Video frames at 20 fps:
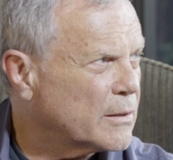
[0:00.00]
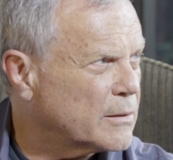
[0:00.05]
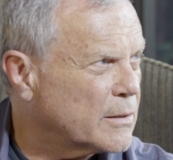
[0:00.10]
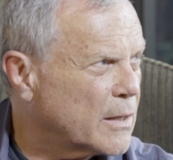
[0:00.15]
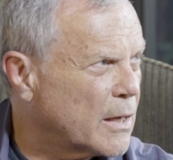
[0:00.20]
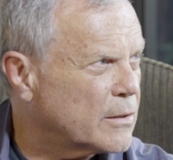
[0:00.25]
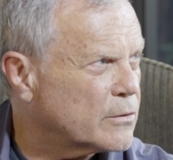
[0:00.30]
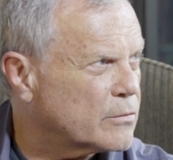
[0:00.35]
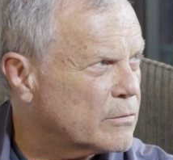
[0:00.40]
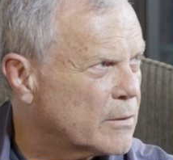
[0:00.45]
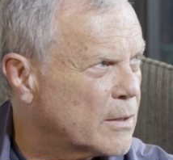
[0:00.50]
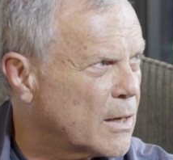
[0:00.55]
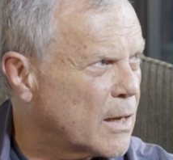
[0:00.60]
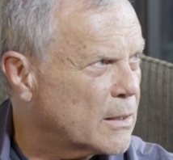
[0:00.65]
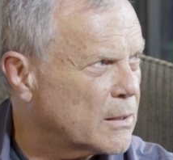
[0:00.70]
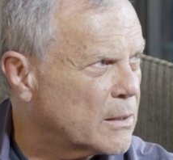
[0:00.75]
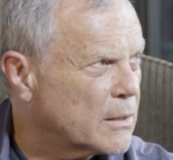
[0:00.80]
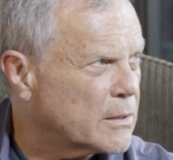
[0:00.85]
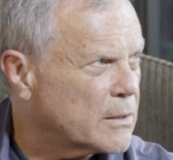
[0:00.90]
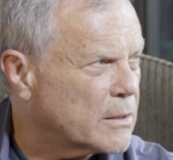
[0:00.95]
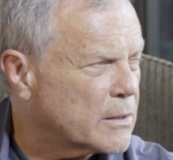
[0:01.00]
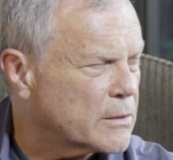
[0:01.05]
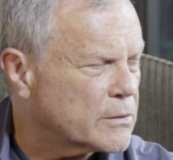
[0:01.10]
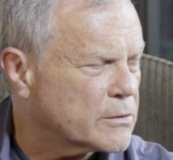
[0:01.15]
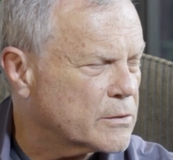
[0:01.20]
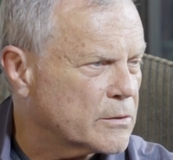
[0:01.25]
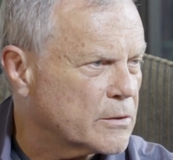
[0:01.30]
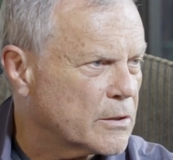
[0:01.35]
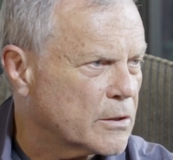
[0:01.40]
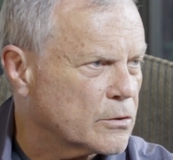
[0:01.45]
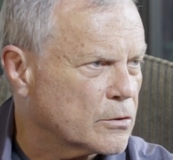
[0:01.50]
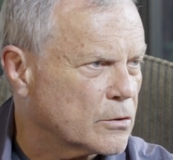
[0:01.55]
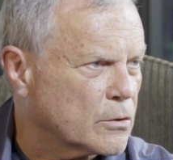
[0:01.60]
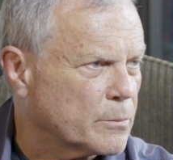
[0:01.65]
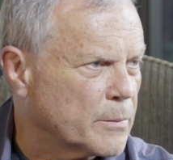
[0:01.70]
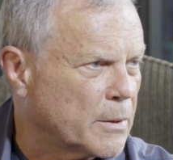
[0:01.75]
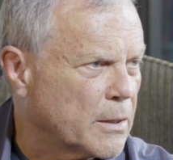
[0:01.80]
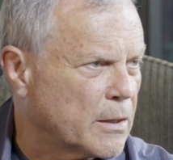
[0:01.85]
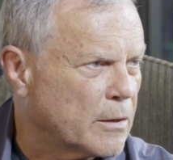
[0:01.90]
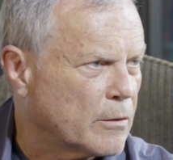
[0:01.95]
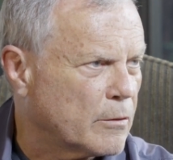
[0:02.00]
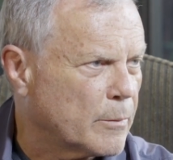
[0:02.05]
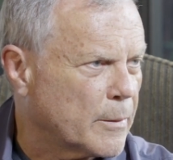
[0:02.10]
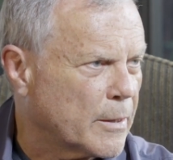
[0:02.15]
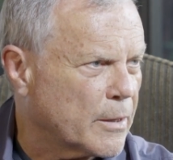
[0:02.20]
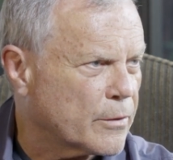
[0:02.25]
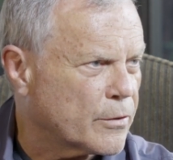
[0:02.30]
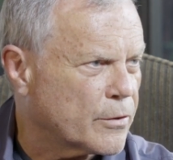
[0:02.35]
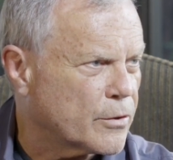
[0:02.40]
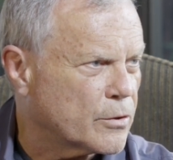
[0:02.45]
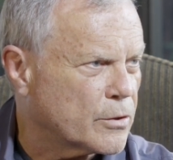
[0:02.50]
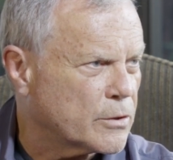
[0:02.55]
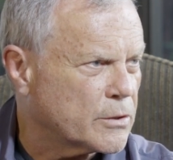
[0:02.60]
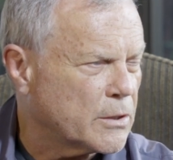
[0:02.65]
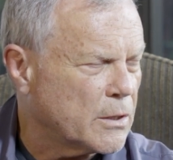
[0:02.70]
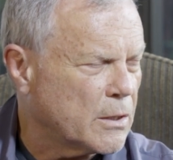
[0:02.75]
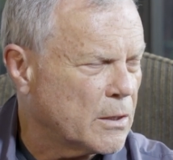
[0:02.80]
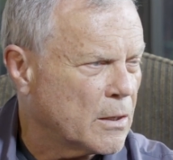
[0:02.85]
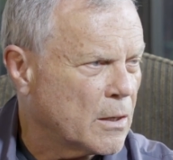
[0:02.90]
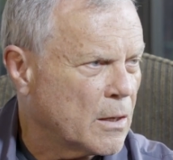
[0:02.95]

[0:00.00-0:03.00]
data and analytics and digital media are about 30%,